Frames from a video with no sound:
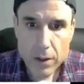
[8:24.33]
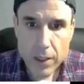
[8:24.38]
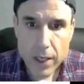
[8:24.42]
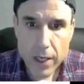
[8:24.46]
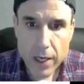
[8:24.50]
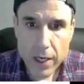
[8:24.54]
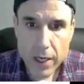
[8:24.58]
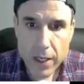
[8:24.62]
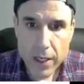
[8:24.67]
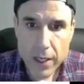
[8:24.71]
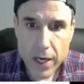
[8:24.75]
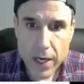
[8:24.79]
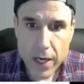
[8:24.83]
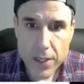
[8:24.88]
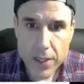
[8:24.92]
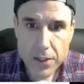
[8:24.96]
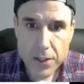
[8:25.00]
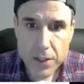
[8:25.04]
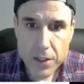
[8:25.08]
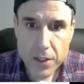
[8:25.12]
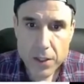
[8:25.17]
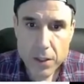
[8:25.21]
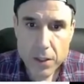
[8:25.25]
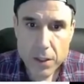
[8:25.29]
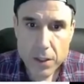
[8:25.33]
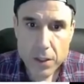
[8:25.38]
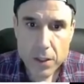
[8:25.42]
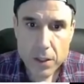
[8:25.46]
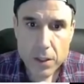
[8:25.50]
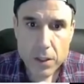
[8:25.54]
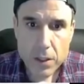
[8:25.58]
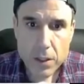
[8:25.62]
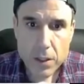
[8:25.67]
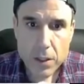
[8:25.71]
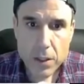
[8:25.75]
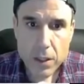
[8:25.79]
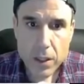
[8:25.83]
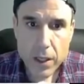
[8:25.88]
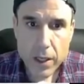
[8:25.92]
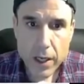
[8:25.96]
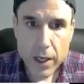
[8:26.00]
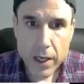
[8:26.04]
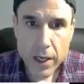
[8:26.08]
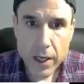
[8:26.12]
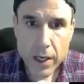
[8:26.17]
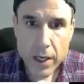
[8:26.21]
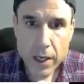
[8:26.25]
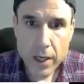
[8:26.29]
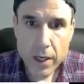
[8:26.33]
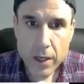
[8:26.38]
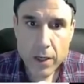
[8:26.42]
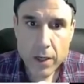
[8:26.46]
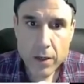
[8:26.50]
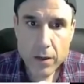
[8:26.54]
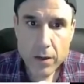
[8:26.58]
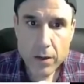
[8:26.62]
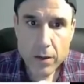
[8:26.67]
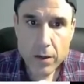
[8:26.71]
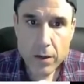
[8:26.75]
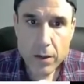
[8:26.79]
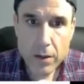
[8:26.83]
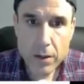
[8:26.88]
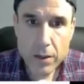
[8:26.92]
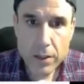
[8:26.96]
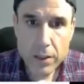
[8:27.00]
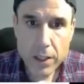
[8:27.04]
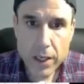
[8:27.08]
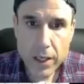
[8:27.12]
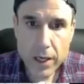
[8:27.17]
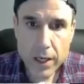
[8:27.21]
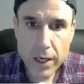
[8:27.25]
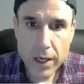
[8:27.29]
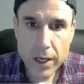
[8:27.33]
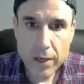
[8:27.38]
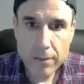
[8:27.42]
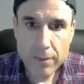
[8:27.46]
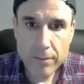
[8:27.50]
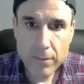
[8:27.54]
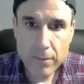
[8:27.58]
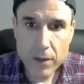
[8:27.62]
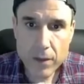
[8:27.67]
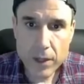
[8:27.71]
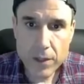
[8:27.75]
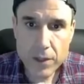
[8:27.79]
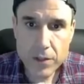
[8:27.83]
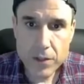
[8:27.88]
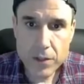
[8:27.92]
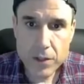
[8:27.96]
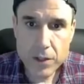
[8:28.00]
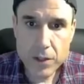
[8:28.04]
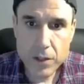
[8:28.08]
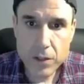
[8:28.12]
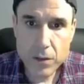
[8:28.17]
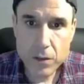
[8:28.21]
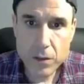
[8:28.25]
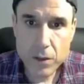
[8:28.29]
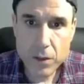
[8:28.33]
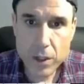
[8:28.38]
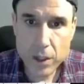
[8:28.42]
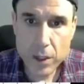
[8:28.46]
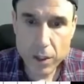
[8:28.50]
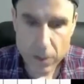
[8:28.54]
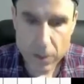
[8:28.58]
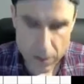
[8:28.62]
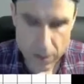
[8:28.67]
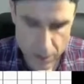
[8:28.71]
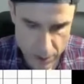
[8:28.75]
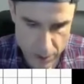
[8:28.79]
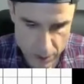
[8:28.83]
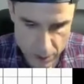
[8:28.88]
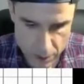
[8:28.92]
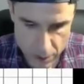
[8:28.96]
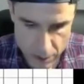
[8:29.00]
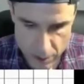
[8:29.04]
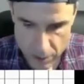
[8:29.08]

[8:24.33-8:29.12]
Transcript: Okay, yes. And okay, let's do